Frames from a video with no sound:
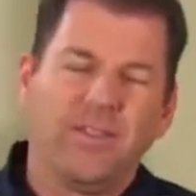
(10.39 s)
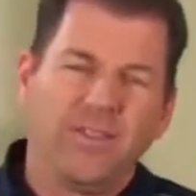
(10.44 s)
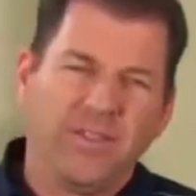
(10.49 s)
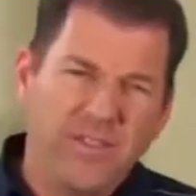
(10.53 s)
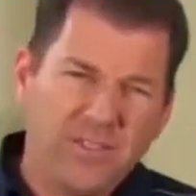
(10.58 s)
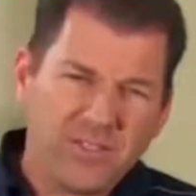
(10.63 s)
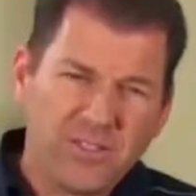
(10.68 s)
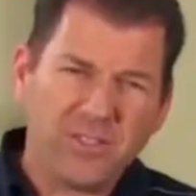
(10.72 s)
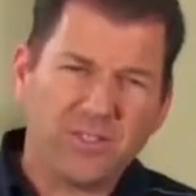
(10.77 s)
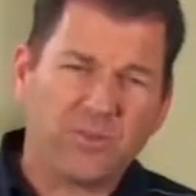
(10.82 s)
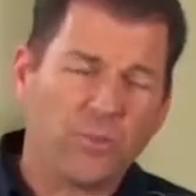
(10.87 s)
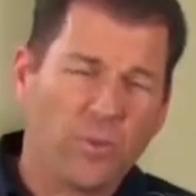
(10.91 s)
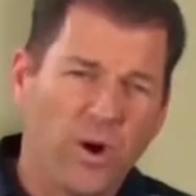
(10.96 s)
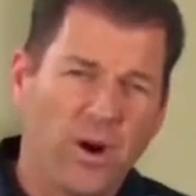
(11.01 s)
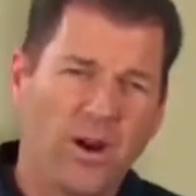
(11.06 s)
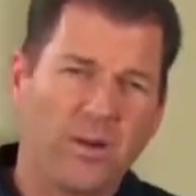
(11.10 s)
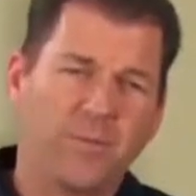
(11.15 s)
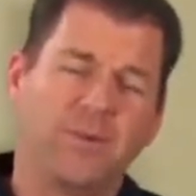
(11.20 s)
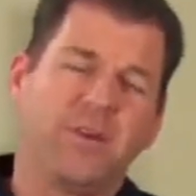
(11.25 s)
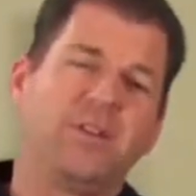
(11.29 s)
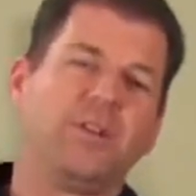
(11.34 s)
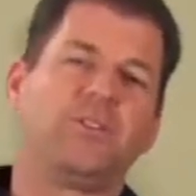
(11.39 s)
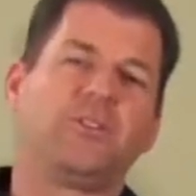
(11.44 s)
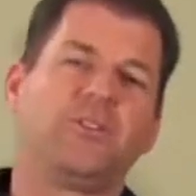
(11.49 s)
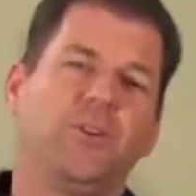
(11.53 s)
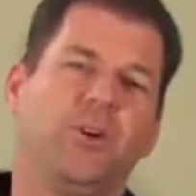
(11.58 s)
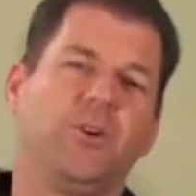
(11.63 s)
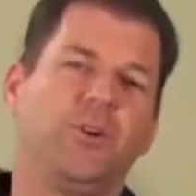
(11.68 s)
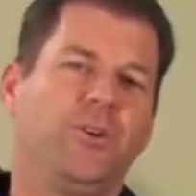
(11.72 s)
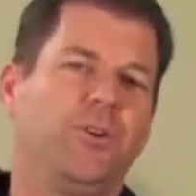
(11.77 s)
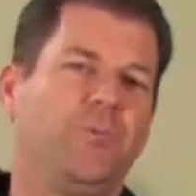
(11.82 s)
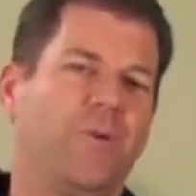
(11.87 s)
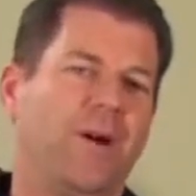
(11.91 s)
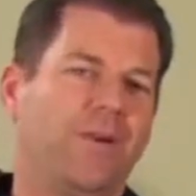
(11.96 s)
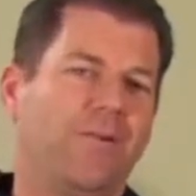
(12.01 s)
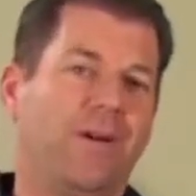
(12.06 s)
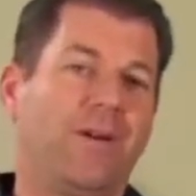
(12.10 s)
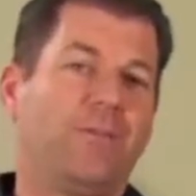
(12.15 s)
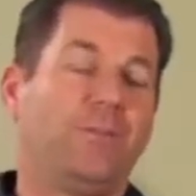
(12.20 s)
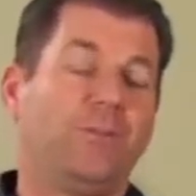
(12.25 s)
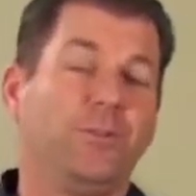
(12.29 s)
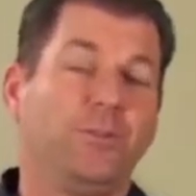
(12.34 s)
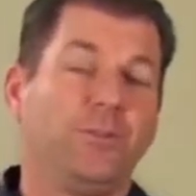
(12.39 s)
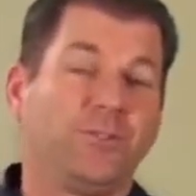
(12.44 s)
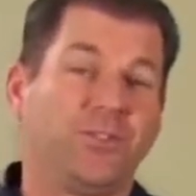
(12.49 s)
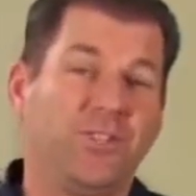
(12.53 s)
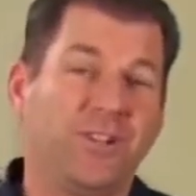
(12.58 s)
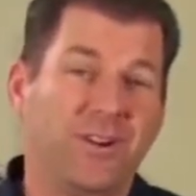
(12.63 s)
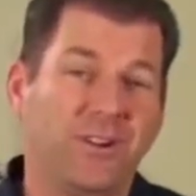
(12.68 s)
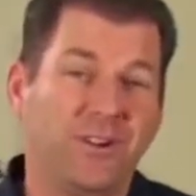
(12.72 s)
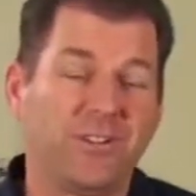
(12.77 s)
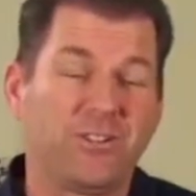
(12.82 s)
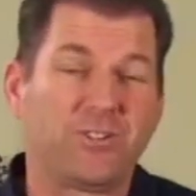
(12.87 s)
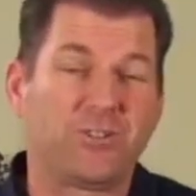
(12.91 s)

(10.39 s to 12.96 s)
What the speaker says: This is where I'm going to show you my revolutionary